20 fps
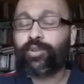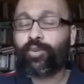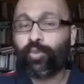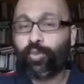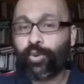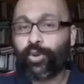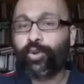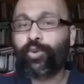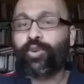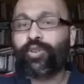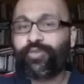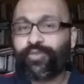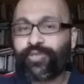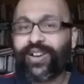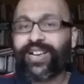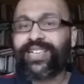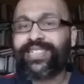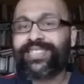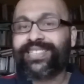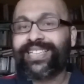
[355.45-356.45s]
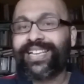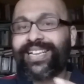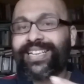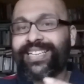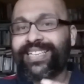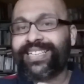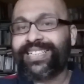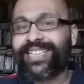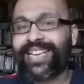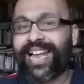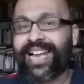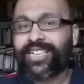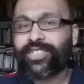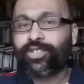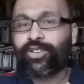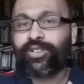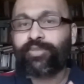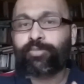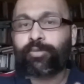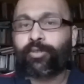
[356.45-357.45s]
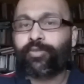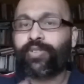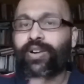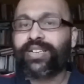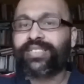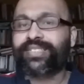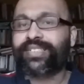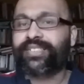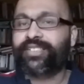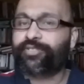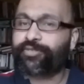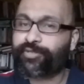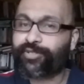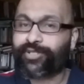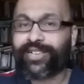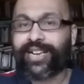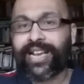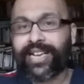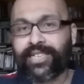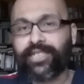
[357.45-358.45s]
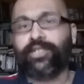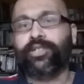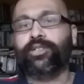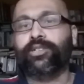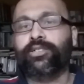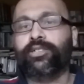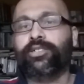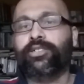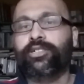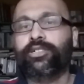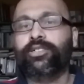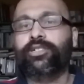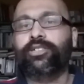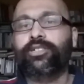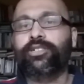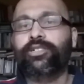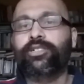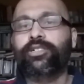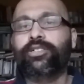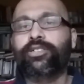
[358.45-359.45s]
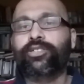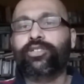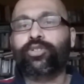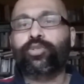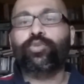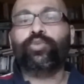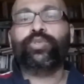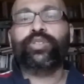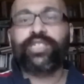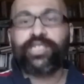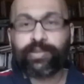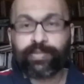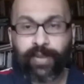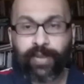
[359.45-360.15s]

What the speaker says: we will find that it actually provides a different angle to this